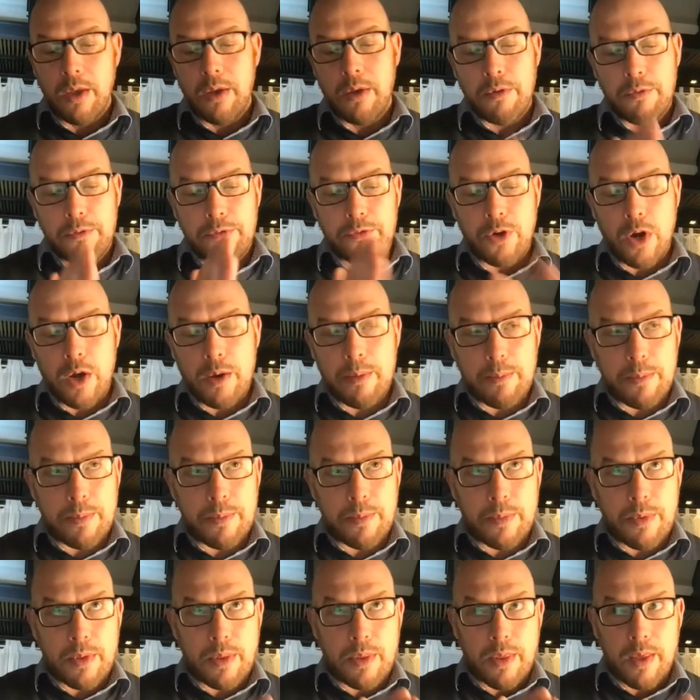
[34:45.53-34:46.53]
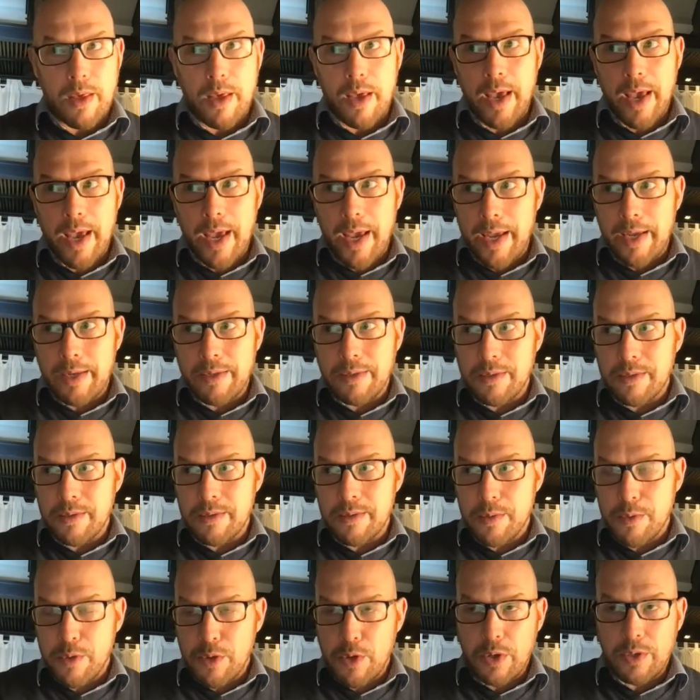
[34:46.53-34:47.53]
from the
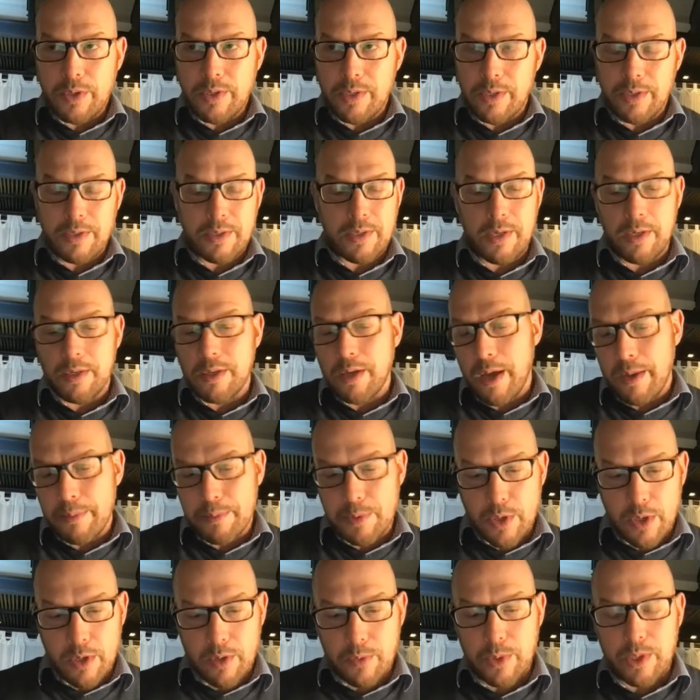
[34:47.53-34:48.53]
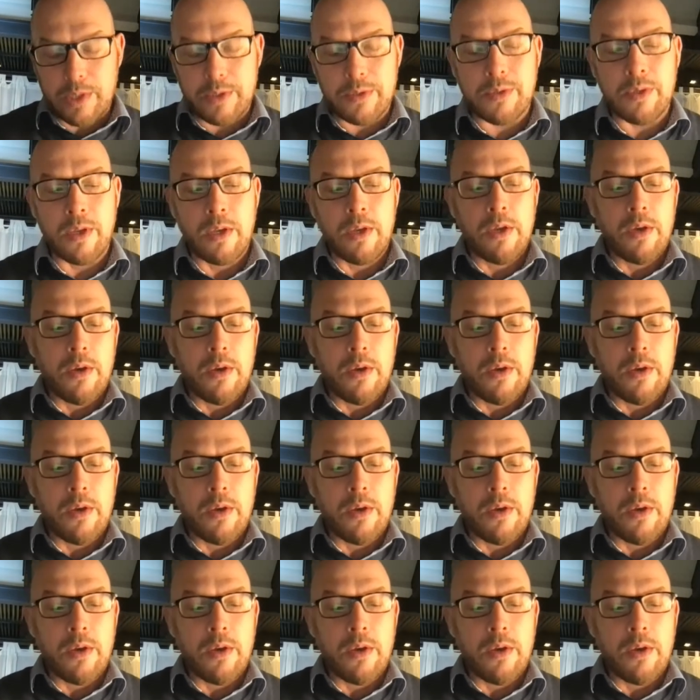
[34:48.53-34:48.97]
8:30 tee times onwards,